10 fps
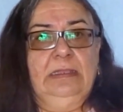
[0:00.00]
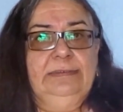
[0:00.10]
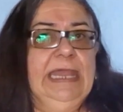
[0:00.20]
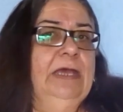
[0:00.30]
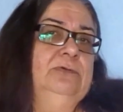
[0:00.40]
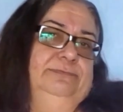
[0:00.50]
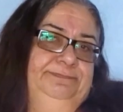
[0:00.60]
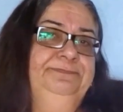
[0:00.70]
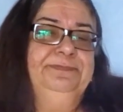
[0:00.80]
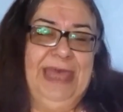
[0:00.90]
Now,
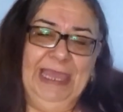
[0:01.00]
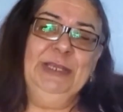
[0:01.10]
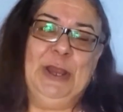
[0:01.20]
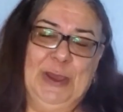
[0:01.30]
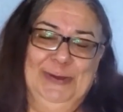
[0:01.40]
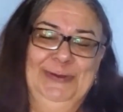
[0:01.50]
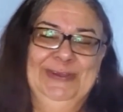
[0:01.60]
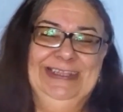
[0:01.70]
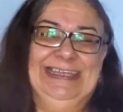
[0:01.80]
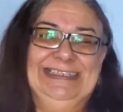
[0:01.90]
I know
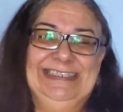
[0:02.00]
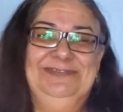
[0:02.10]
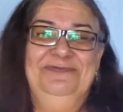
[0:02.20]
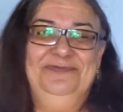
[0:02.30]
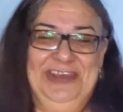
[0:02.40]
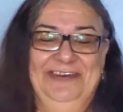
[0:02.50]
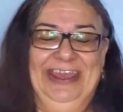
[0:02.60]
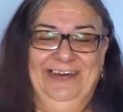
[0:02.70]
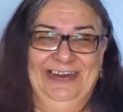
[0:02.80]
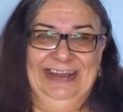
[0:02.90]
that it's very
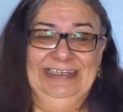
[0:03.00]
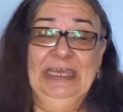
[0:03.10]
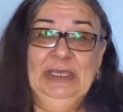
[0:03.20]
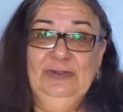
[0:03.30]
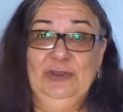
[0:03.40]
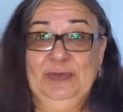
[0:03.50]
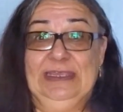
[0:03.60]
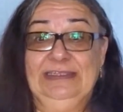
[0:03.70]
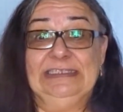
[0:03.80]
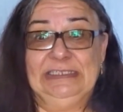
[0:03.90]
hard to be
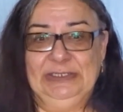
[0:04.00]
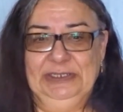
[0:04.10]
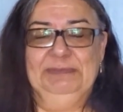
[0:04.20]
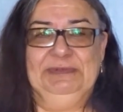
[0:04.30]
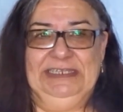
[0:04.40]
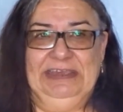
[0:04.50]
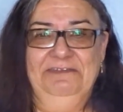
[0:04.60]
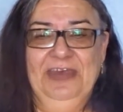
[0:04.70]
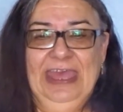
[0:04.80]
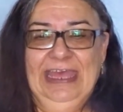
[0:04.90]

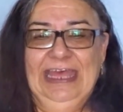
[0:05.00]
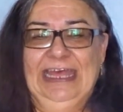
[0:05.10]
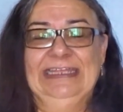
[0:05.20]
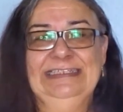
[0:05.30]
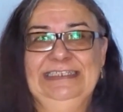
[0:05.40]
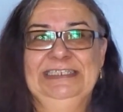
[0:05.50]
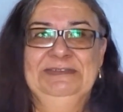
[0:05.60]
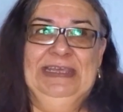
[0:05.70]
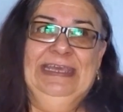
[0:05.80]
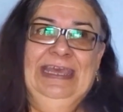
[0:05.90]
descriptive, and
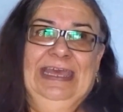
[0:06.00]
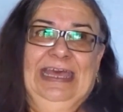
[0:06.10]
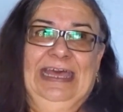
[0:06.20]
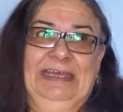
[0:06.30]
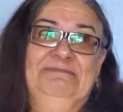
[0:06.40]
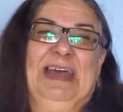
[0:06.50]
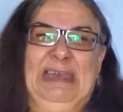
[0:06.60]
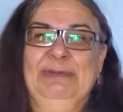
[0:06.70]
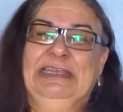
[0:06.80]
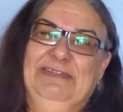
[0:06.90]
I
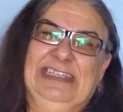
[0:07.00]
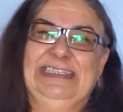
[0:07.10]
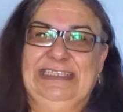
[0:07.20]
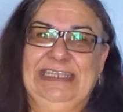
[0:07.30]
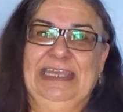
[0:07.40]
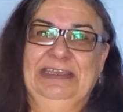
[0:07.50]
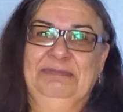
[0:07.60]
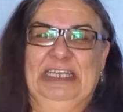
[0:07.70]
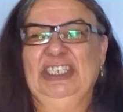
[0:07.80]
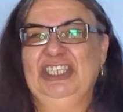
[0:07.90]
believe it's
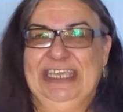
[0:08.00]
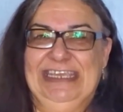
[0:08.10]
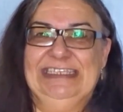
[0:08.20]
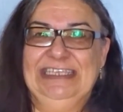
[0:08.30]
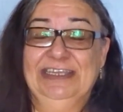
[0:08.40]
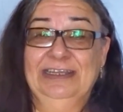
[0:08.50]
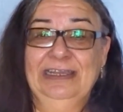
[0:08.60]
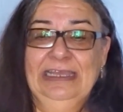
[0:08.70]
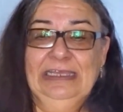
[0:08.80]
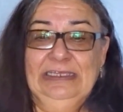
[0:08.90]
much easier
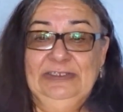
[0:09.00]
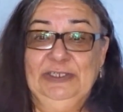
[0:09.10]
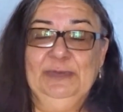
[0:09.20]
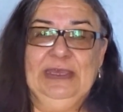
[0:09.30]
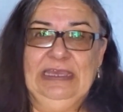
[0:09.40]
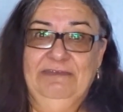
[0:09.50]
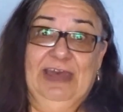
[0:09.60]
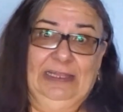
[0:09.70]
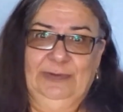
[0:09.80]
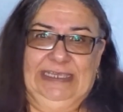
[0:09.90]
to be
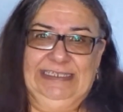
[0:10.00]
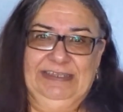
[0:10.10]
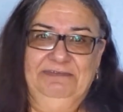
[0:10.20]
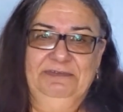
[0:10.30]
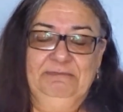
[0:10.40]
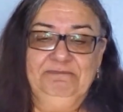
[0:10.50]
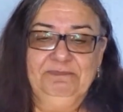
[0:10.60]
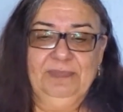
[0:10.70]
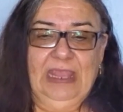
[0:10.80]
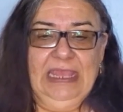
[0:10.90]
evaluative.
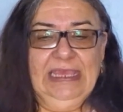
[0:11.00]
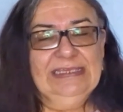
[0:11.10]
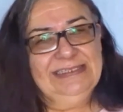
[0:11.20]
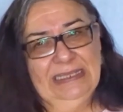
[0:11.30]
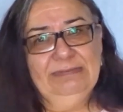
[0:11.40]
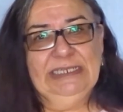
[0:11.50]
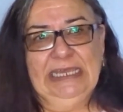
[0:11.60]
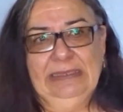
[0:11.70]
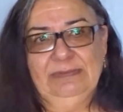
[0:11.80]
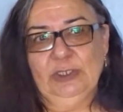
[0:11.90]

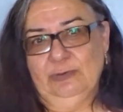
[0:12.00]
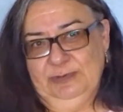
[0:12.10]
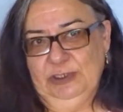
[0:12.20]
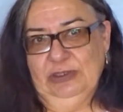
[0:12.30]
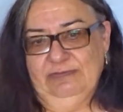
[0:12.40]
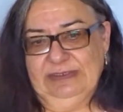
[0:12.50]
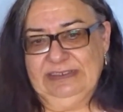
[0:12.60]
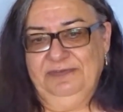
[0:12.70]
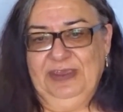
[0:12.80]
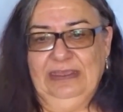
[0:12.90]
Sometimes
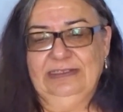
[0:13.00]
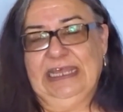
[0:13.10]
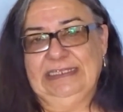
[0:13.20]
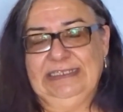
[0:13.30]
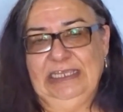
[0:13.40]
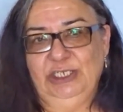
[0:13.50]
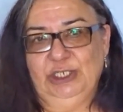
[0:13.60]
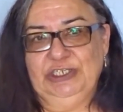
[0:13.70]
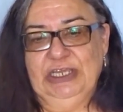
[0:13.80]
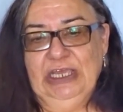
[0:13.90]
observers feel that they
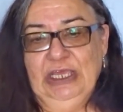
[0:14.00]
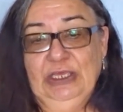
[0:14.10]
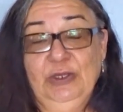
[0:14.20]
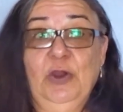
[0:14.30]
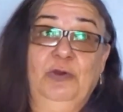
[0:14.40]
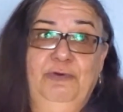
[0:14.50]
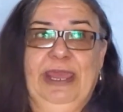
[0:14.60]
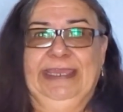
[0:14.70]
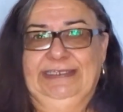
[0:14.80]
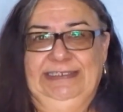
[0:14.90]
should
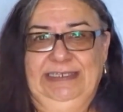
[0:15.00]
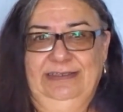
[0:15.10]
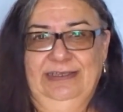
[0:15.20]
correct